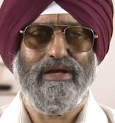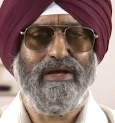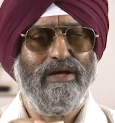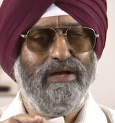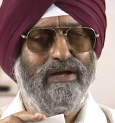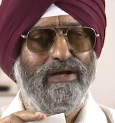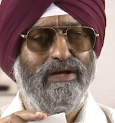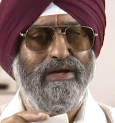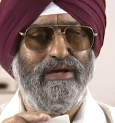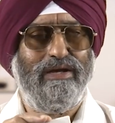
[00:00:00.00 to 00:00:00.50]

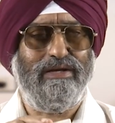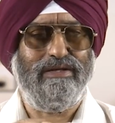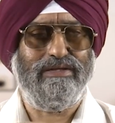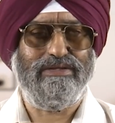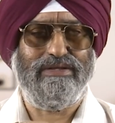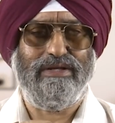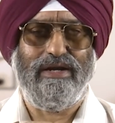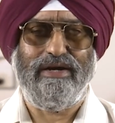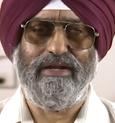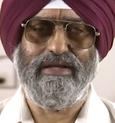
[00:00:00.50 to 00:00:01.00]
uh, uh,
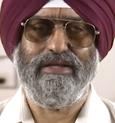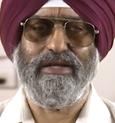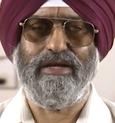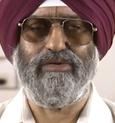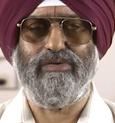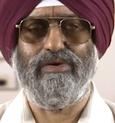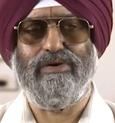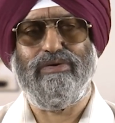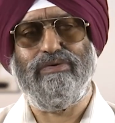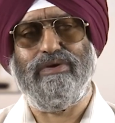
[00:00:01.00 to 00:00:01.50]
z is
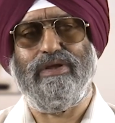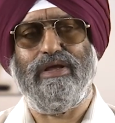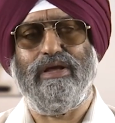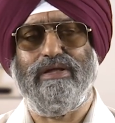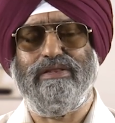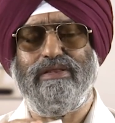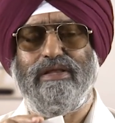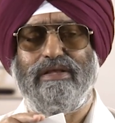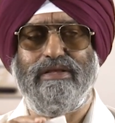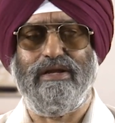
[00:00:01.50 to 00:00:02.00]
equal to
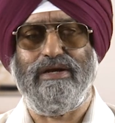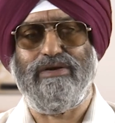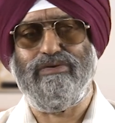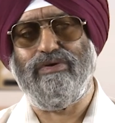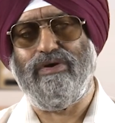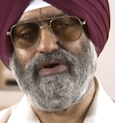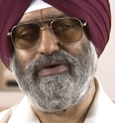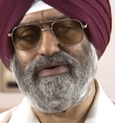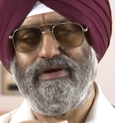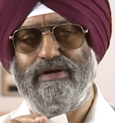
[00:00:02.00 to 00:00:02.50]
k the z
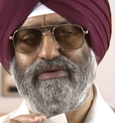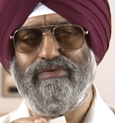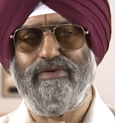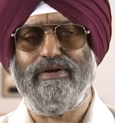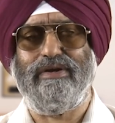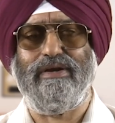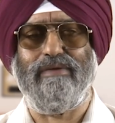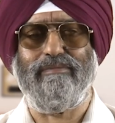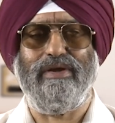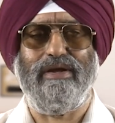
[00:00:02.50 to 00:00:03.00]
coordinate will
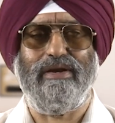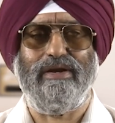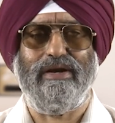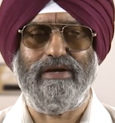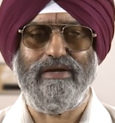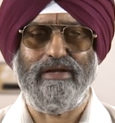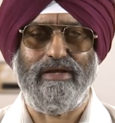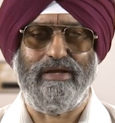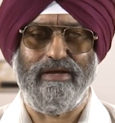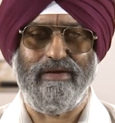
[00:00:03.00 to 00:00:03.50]
remain
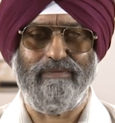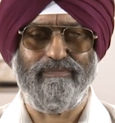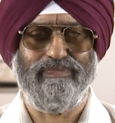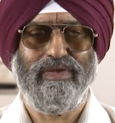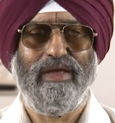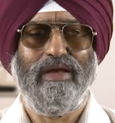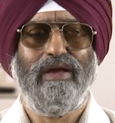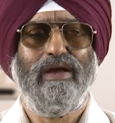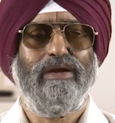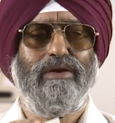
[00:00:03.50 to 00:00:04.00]
at k.
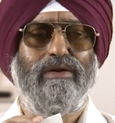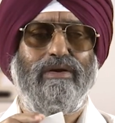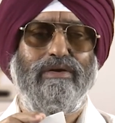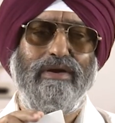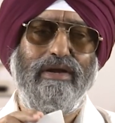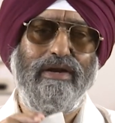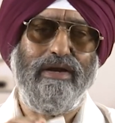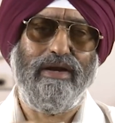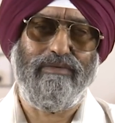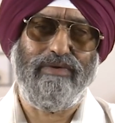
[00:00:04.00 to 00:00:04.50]
Now,
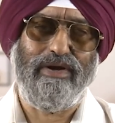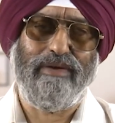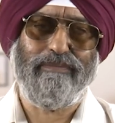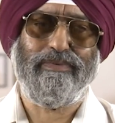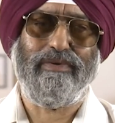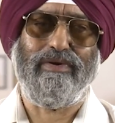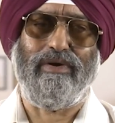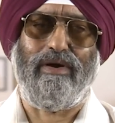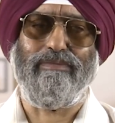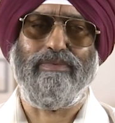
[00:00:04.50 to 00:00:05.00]
in our
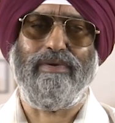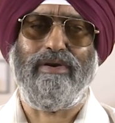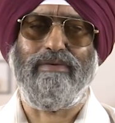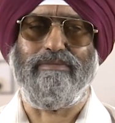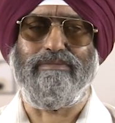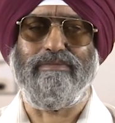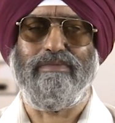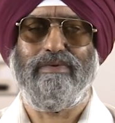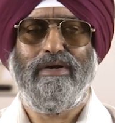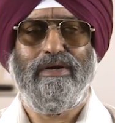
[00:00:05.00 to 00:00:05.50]

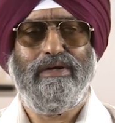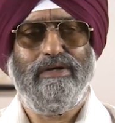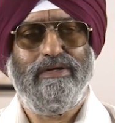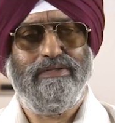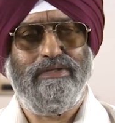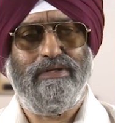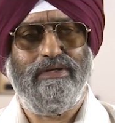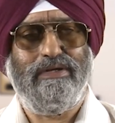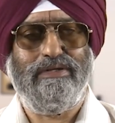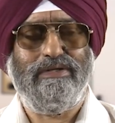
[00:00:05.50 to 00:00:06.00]
problem
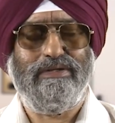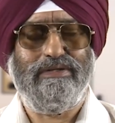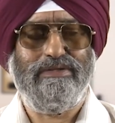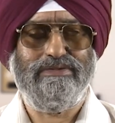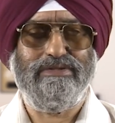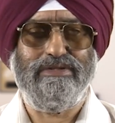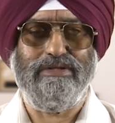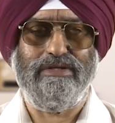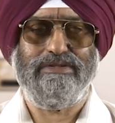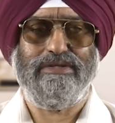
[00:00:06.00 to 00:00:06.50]
uh,
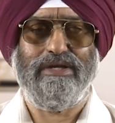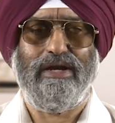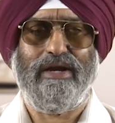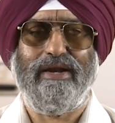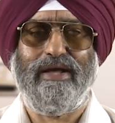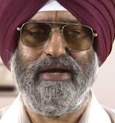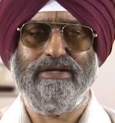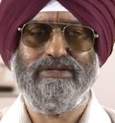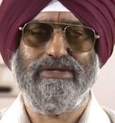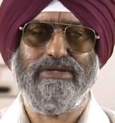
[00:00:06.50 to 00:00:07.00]
the z
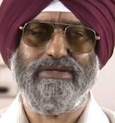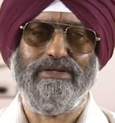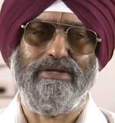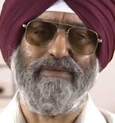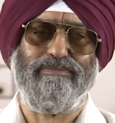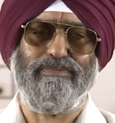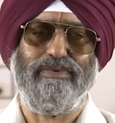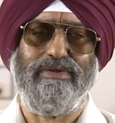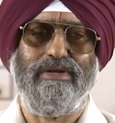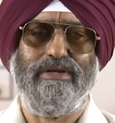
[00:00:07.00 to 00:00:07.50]
axis
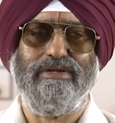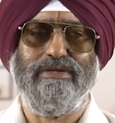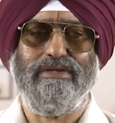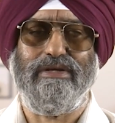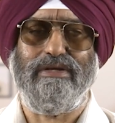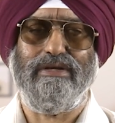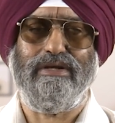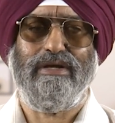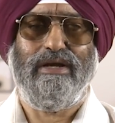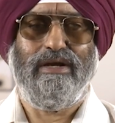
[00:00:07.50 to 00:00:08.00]
represents
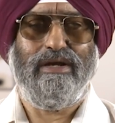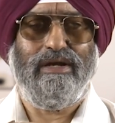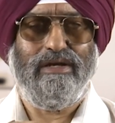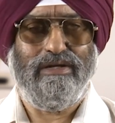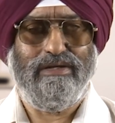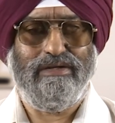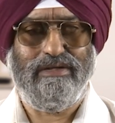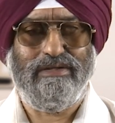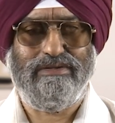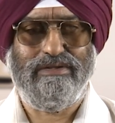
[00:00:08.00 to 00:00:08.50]
the the,
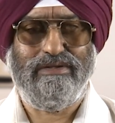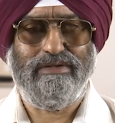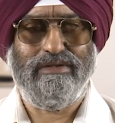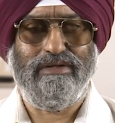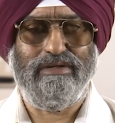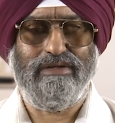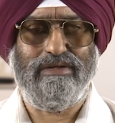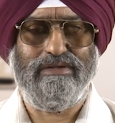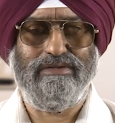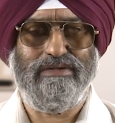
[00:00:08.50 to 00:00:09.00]

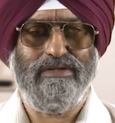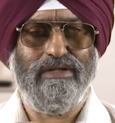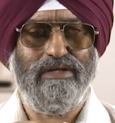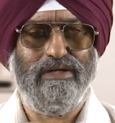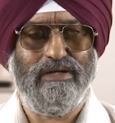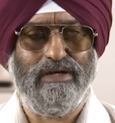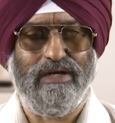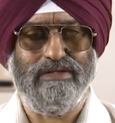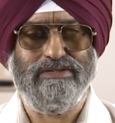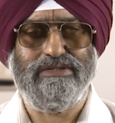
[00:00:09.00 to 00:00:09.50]
uh, the
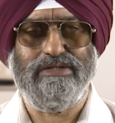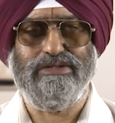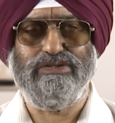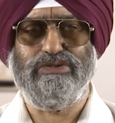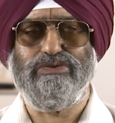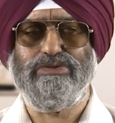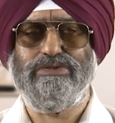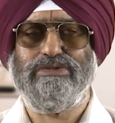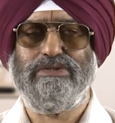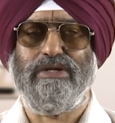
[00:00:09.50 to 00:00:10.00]

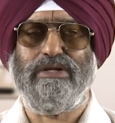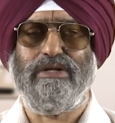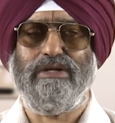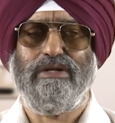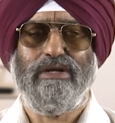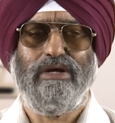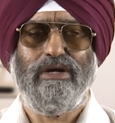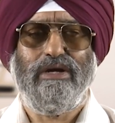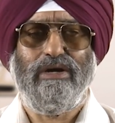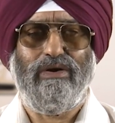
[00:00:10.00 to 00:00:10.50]
constitution
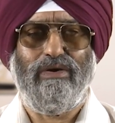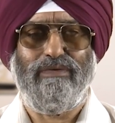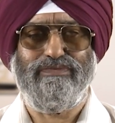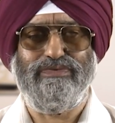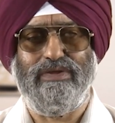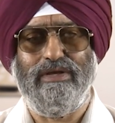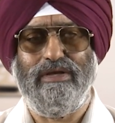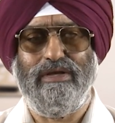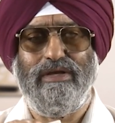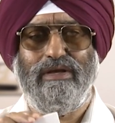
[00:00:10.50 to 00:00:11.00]
of
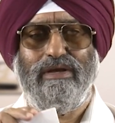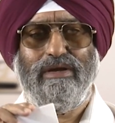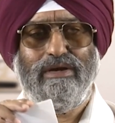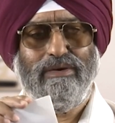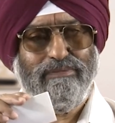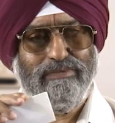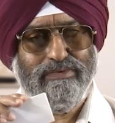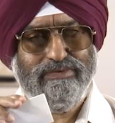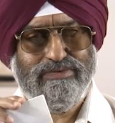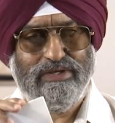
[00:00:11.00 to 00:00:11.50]
the
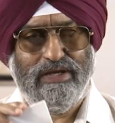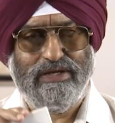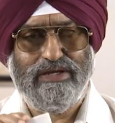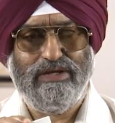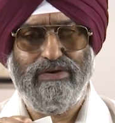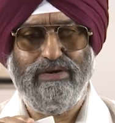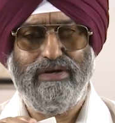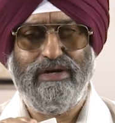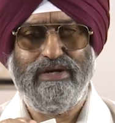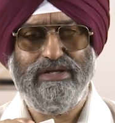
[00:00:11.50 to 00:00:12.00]

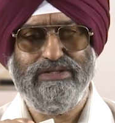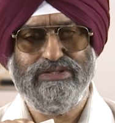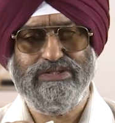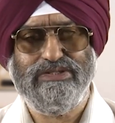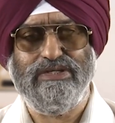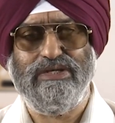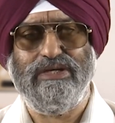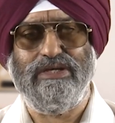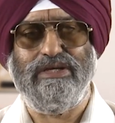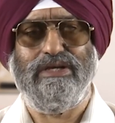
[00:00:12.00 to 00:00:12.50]
security
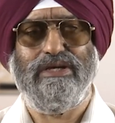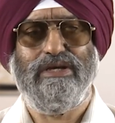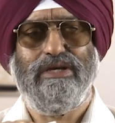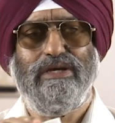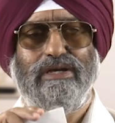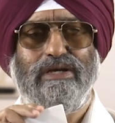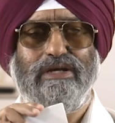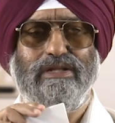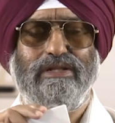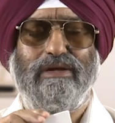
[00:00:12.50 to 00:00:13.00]
C
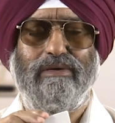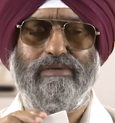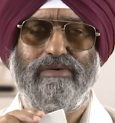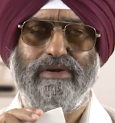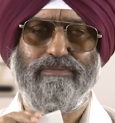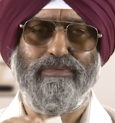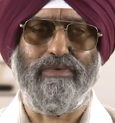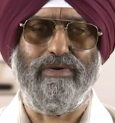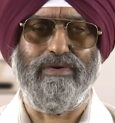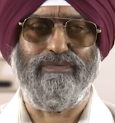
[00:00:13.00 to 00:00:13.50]
in
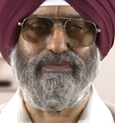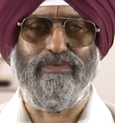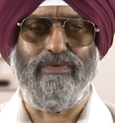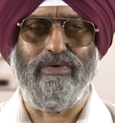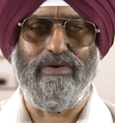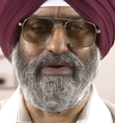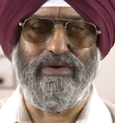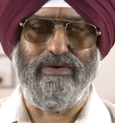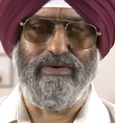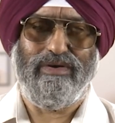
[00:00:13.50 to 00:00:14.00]
our
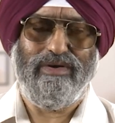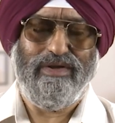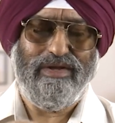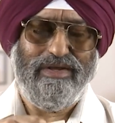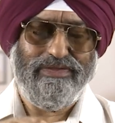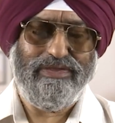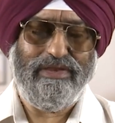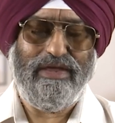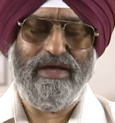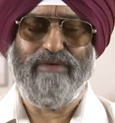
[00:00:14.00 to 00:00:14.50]
portfolio.
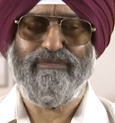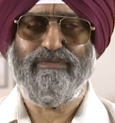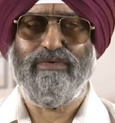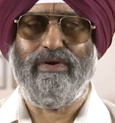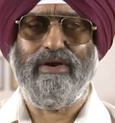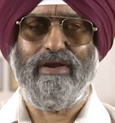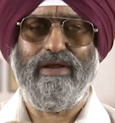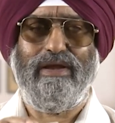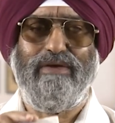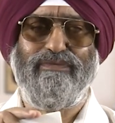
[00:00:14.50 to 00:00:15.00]

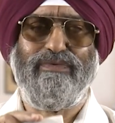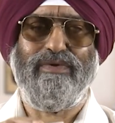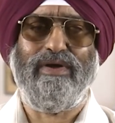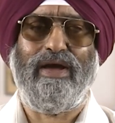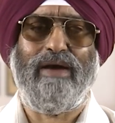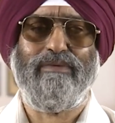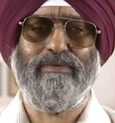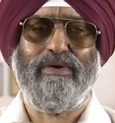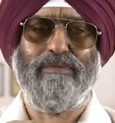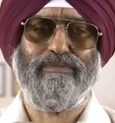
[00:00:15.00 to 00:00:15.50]
Therefore, if we
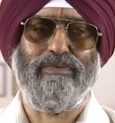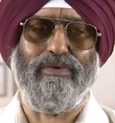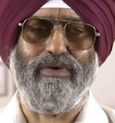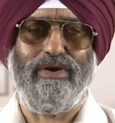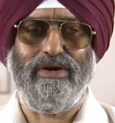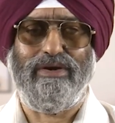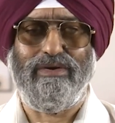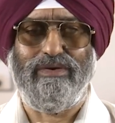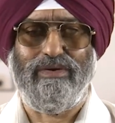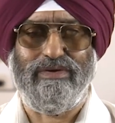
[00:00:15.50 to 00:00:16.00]
have a
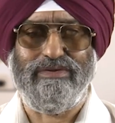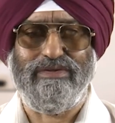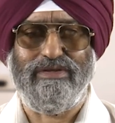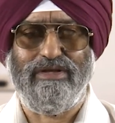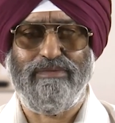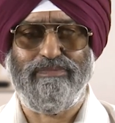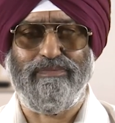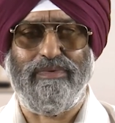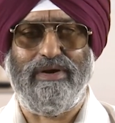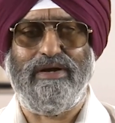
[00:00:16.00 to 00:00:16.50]
point on
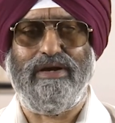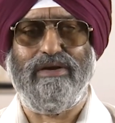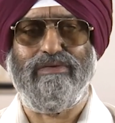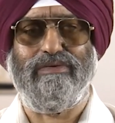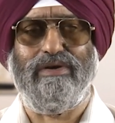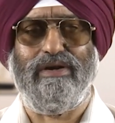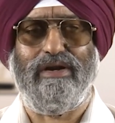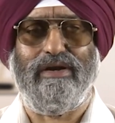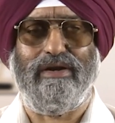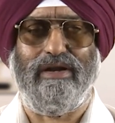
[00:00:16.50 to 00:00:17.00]
this
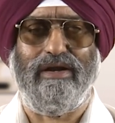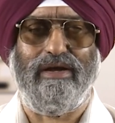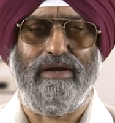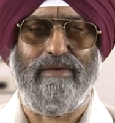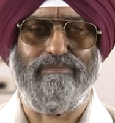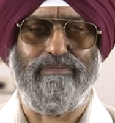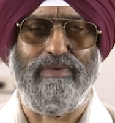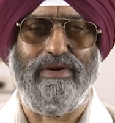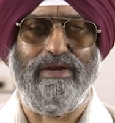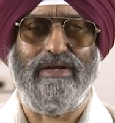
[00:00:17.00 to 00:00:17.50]
particular
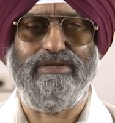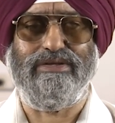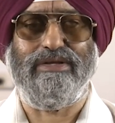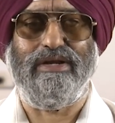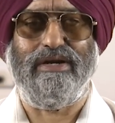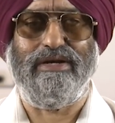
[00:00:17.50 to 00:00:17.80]
uh, plane z